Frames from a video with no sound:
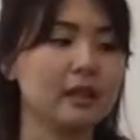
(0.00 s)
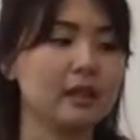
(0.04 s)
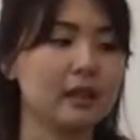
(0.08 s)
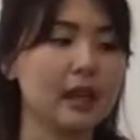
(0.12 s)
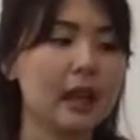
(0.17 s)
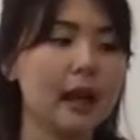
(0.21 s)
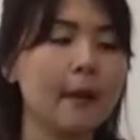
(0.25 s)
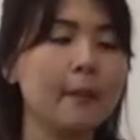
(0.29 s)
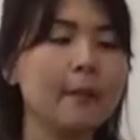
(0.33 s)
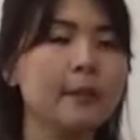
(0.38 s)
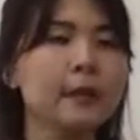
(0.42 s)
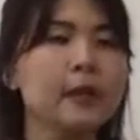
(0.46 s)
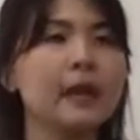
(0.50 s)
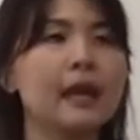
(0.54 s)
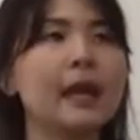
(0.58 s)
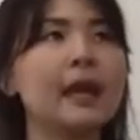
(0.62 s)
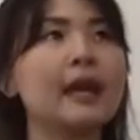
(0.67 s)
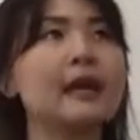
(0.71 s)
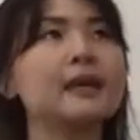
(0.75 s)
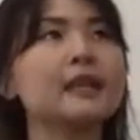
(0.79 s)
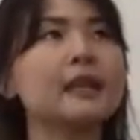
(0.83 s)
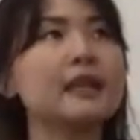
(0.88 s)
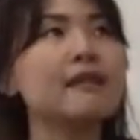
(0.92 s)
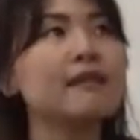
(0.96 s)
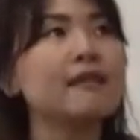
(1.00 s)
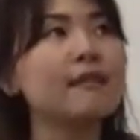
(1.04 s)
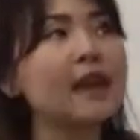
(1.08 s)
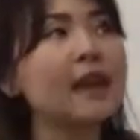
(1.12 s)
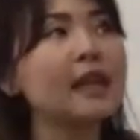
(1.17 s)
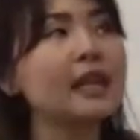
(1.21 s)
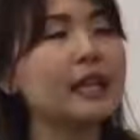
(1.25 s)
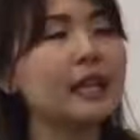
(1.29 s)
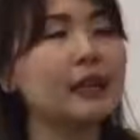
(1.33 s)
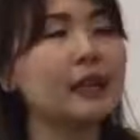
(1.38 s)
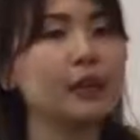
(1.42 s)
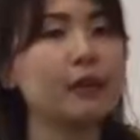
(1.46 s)
Yeah, and in
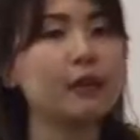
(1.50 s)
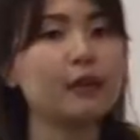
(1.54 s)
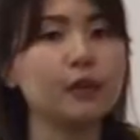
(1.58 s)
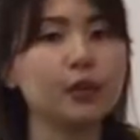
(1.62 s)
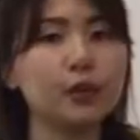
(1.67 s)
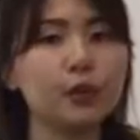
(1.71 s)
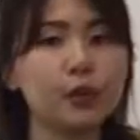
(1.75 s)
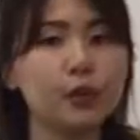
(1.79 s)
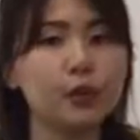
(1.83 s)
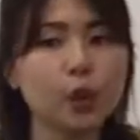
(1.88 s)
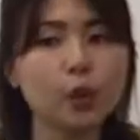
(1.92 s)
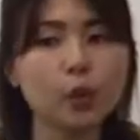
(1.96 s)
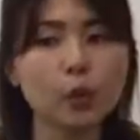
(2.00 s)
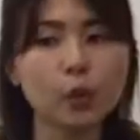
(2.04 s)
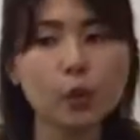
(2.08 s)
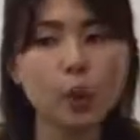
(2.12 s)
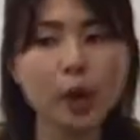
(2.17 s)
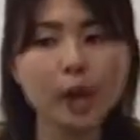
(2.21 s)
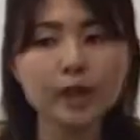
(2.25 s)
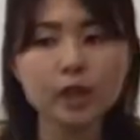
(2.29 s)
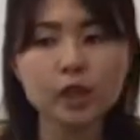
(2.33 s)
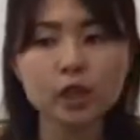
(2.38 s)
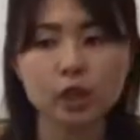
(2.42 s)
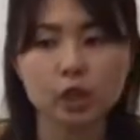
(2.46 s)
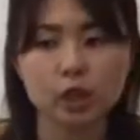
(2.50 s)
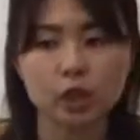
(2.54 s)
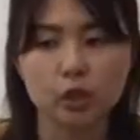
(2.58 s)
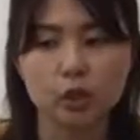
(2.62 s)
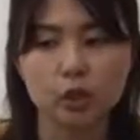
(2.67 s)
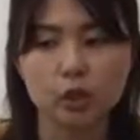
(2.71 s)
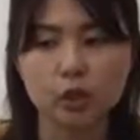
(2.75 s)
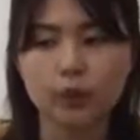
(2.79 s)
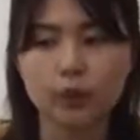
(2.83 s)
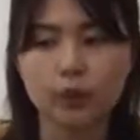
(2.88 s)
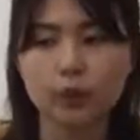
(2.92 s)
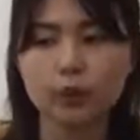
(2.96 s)
fact, if you don't want
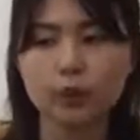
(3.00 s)
to use